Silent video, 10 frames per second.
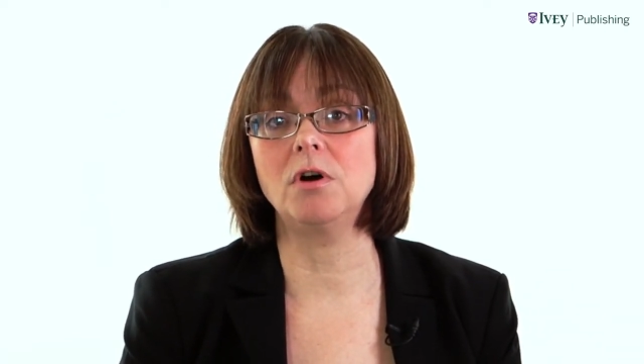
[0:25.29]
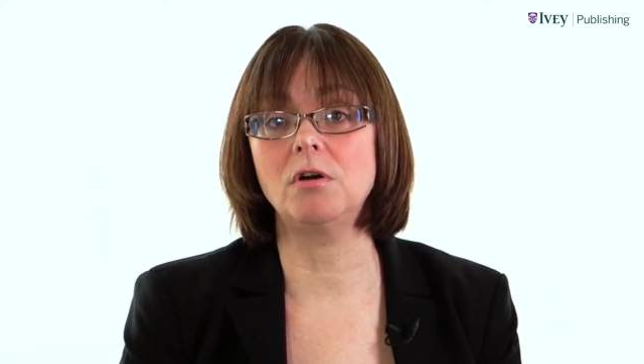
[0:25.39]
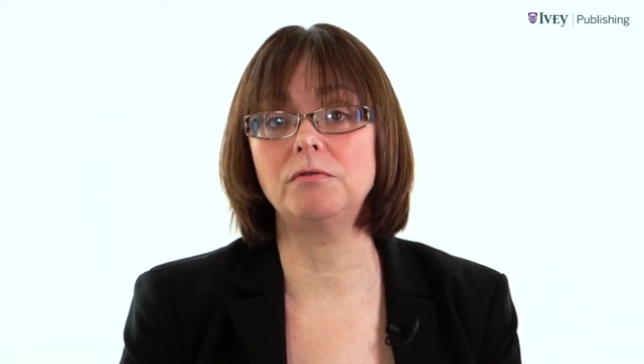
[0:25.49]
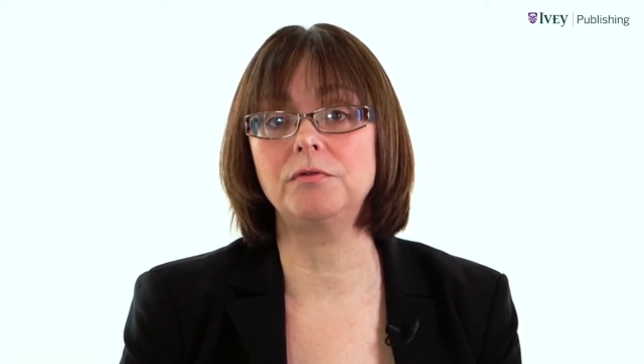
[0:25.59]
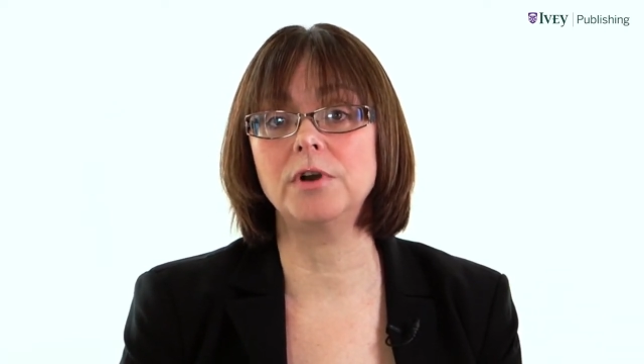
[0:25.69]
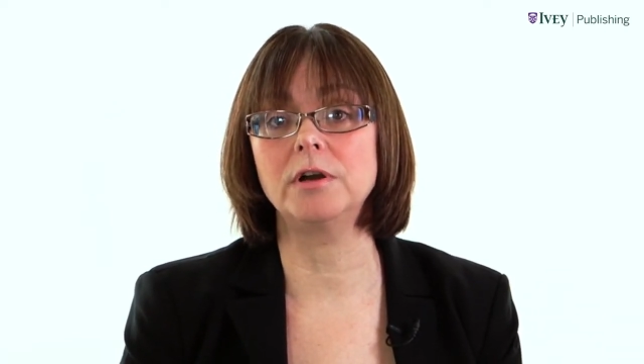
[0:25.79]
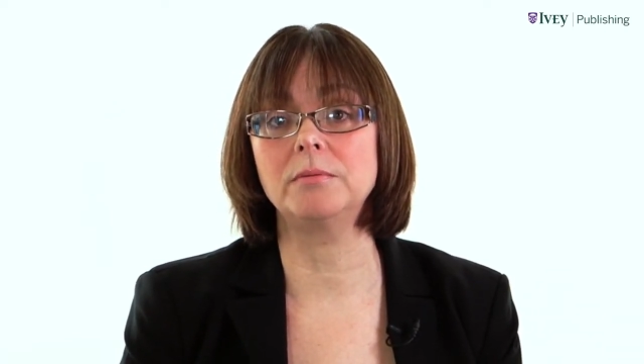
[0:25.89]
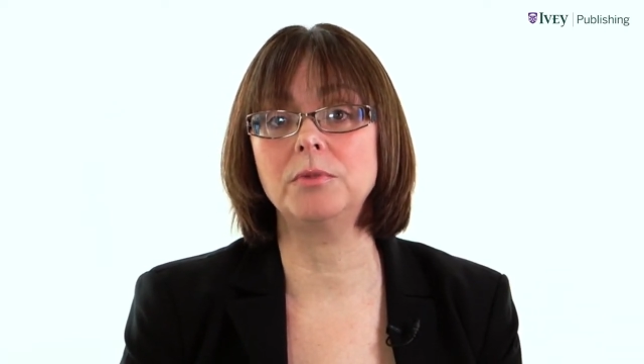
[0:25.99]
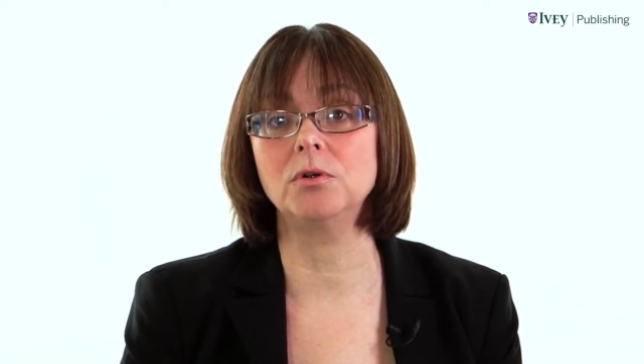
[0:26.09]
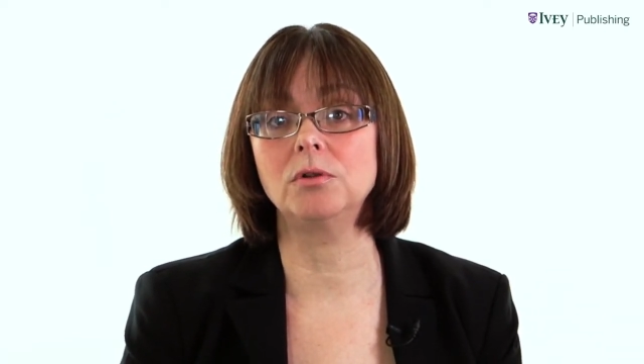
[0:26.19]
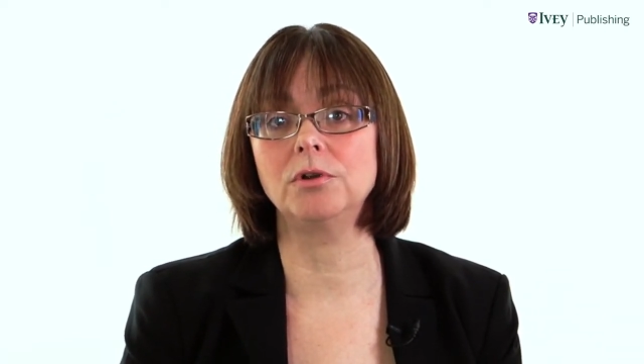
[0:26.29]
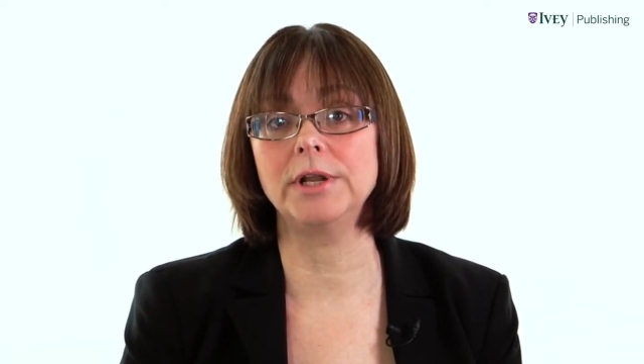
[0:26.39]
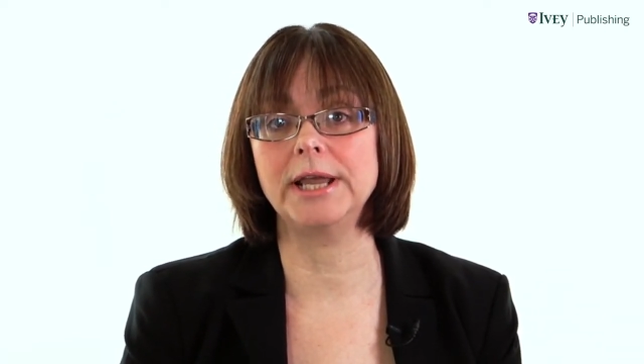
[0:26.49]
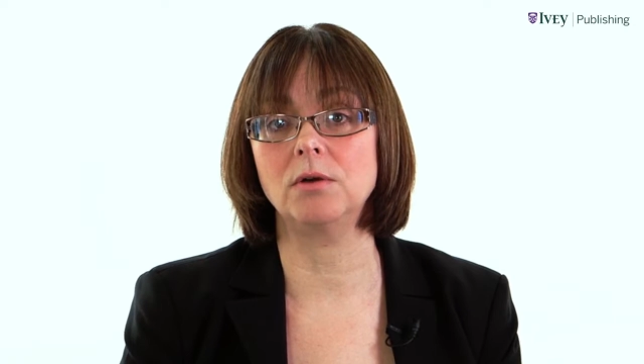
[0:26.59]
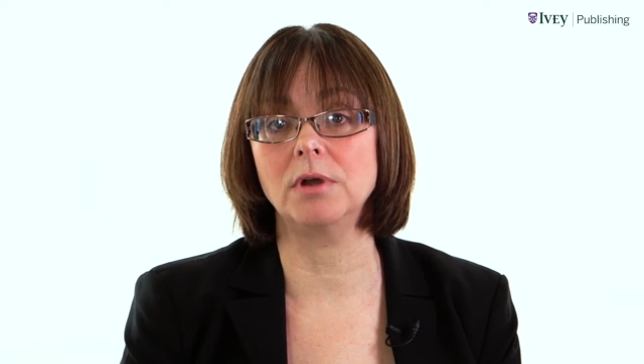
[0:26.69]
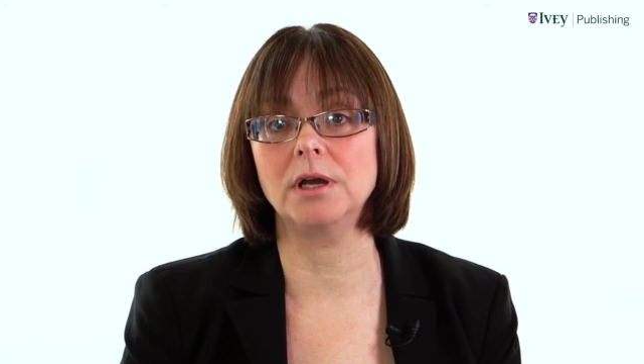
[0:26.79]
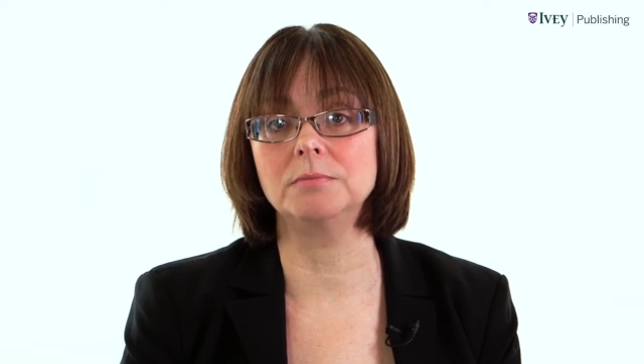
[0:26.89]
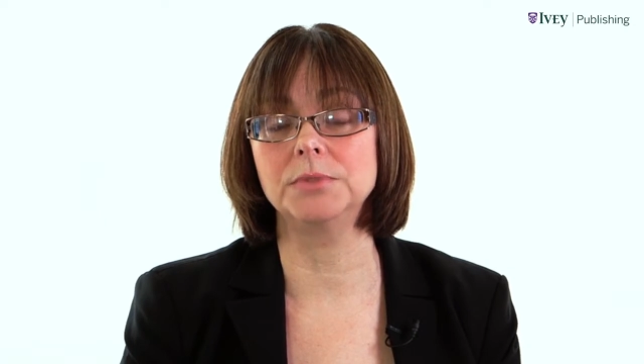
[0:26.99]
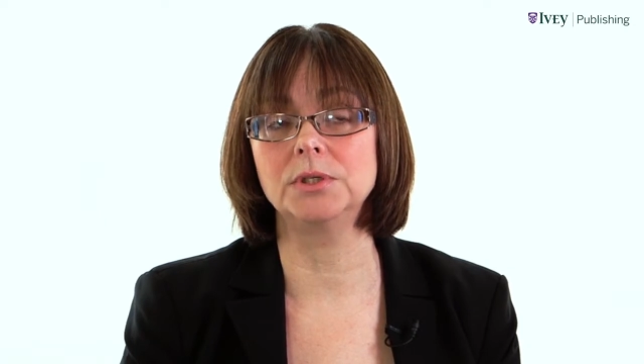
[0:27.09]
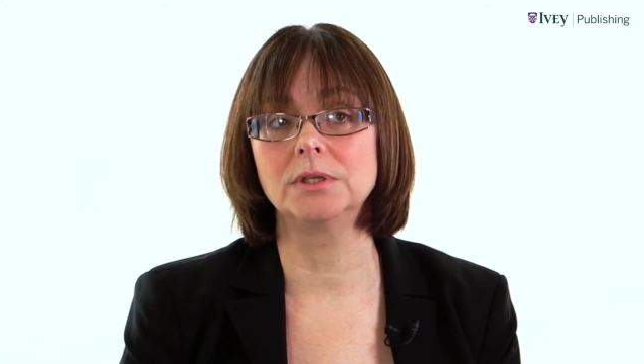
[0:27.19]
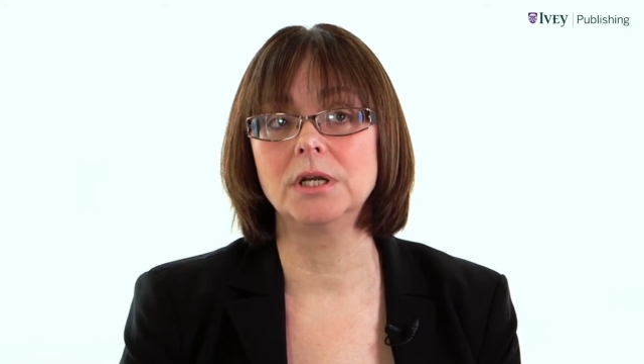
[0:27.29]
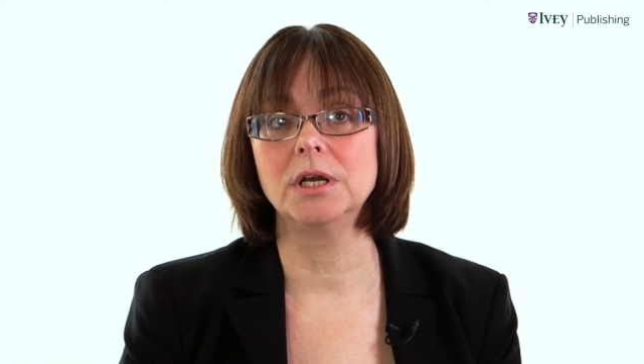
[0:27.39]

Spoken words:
all from your learning outcomes.